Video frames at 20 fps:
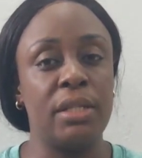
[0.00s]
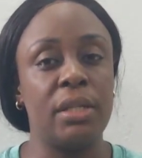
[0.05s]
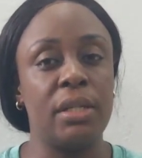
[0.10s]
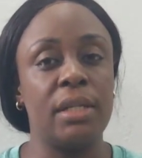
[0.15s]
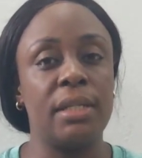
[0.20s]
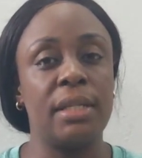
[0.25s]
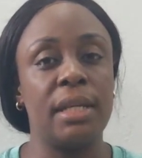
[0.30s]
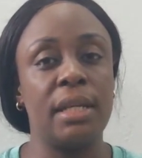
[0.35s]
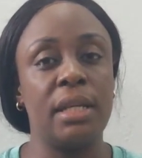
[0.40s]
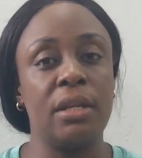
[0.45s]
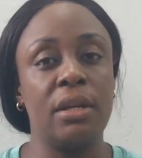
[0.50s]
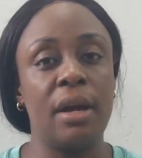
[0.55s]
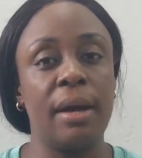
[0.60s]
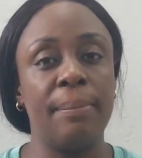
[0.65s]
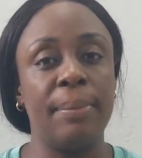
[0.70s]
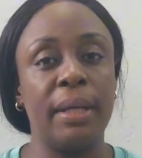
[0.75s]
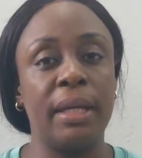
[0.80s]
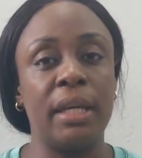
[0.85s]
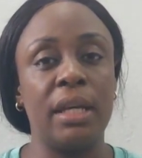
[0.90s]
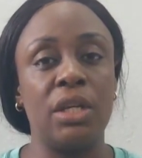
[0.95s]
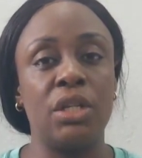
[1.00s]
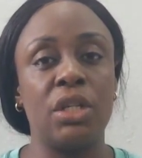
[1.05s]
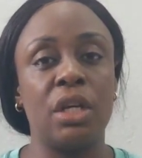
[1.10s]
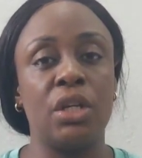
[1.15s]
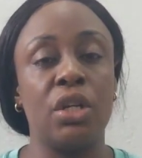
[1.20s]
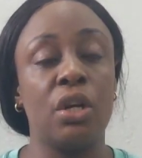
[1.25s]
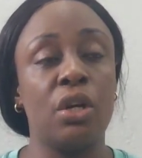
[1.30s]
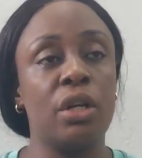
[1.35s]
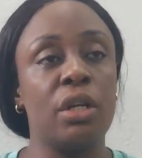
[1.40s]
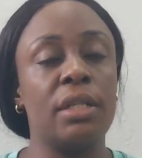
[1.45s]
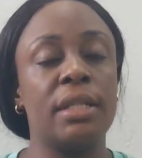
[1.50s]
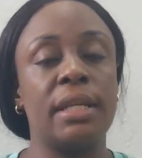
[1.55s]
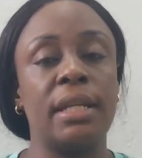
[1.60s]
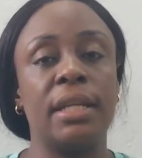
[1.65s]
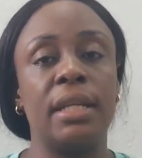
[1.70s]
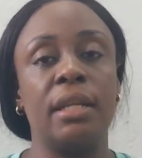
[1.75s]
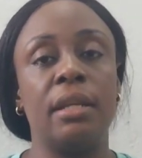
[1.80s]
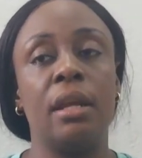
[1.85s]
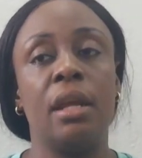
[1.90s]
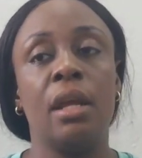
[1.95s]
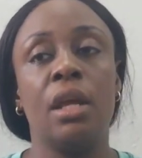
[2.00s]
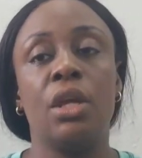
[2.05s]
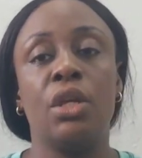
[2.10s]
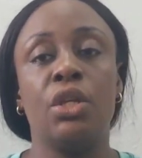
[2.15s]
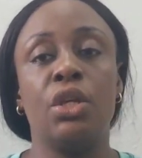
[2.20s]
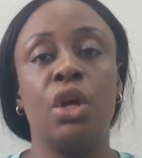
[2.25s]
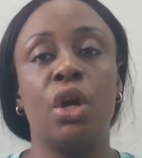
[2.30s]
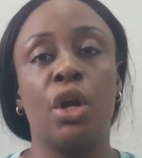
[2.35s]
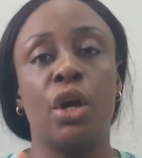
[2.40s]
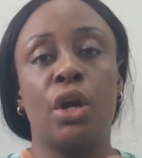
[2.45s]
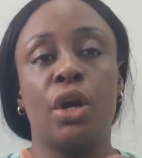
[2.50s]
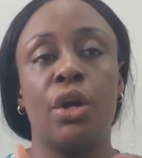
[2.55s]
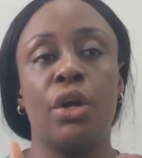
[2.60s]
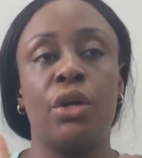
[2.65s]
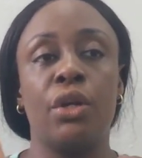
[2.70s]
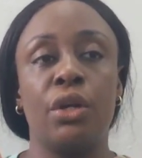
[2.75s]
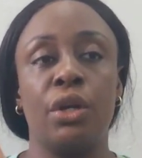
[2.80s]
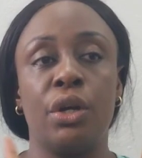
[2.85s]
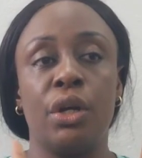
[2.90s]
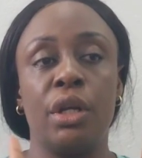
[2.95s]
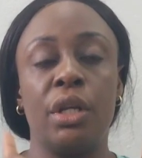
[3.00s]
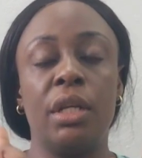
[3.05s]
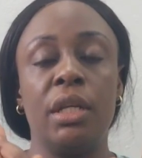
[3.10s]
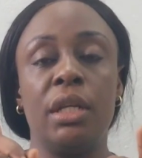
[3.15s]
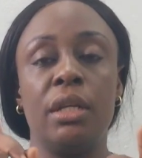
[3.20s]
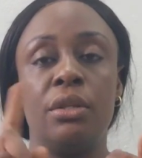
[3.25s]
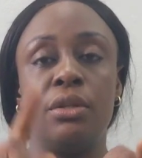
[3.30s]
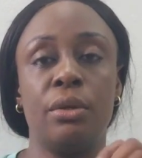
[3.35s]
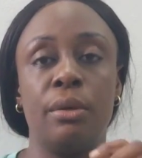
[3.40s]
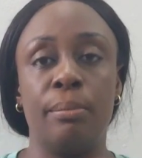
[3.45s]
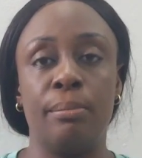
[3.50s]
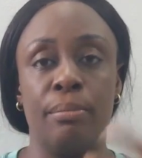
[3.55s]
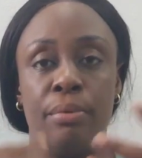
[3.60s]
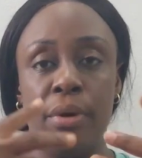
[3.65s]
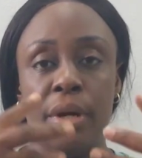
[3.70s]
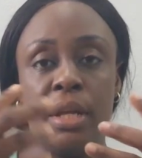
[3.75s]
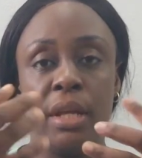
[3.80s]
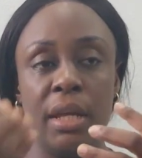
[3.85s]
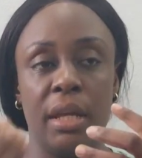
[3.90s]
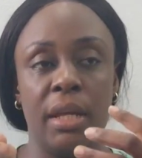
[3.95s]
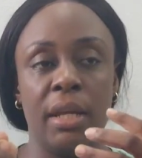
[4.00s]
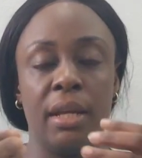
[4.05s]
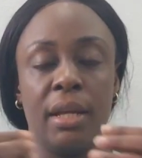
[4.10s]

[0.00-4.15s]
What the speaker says: So you're sending your application, you're going to send in you're going to need to bring in,